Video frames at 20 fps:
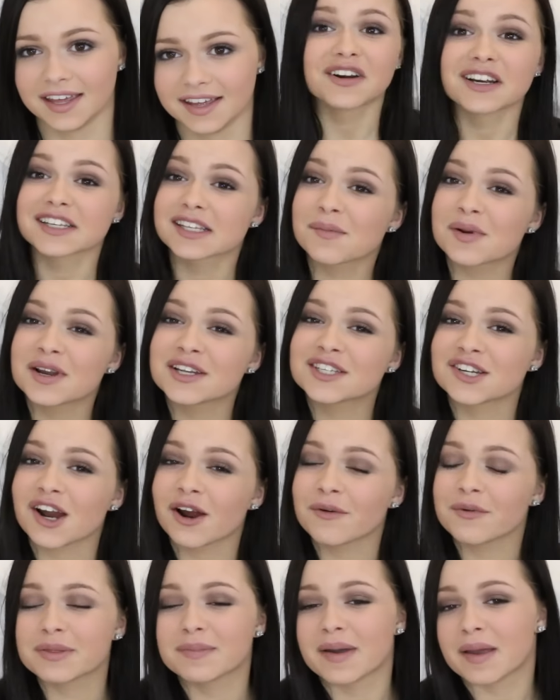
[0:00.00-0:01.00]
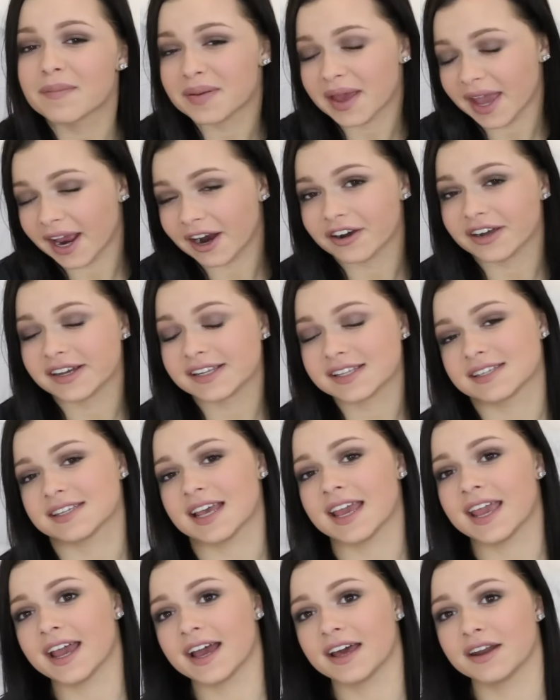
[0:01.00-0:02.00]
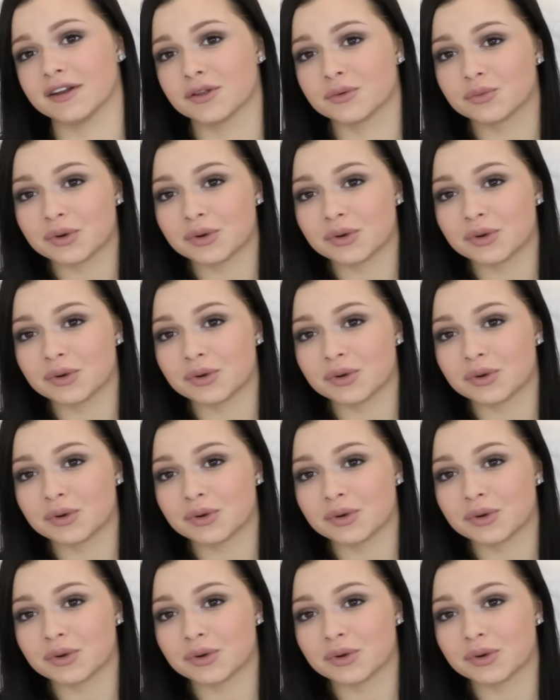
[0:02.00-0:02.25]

First I'm gonna start with my parents and